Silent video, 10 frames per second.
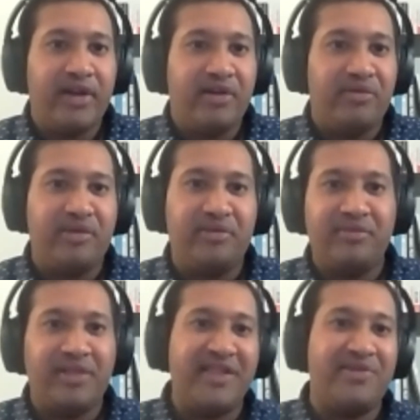Well,
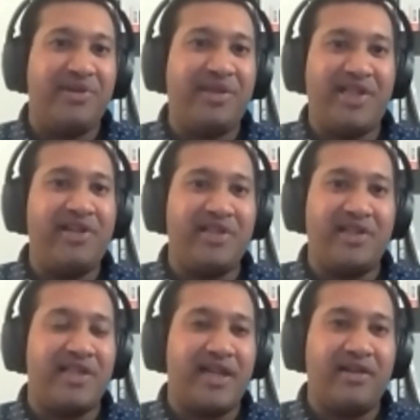nothing's really changed
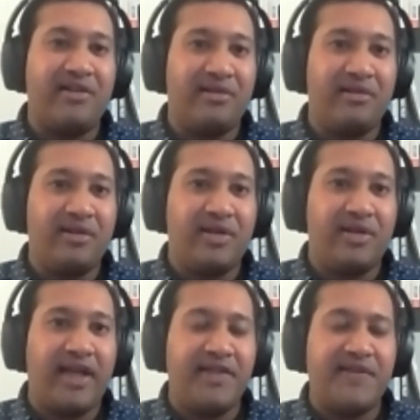since then.
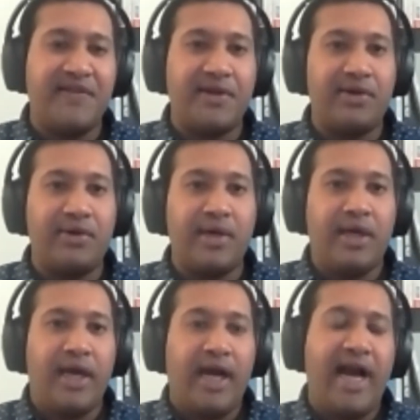And so
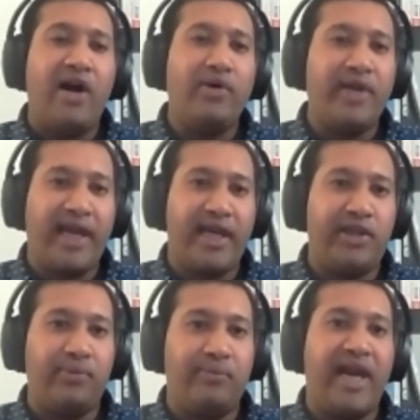how can
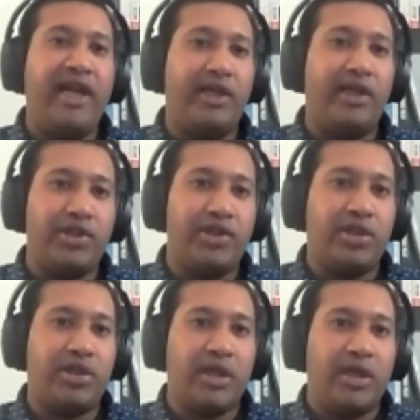you
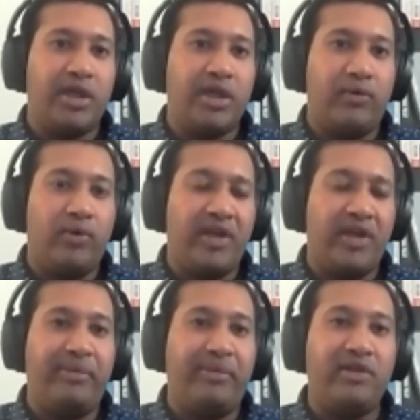manage what is
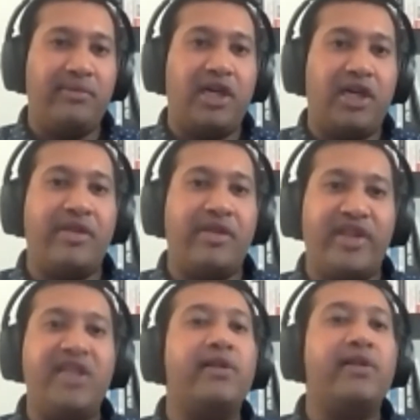about to become
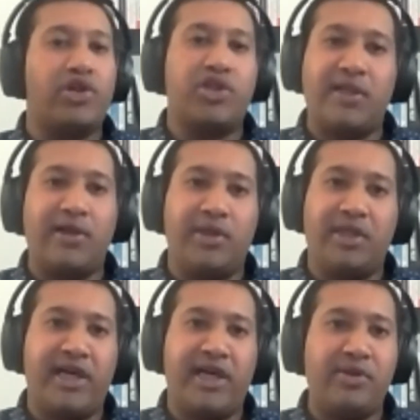the largest load in
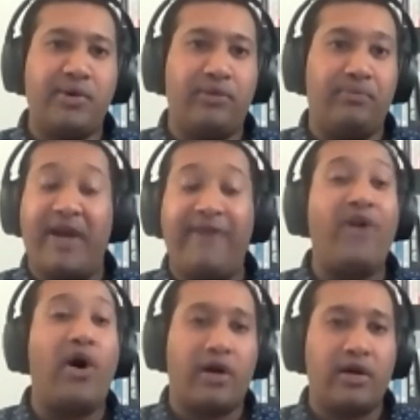the household by
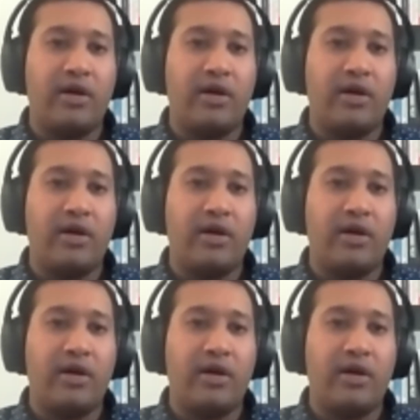far?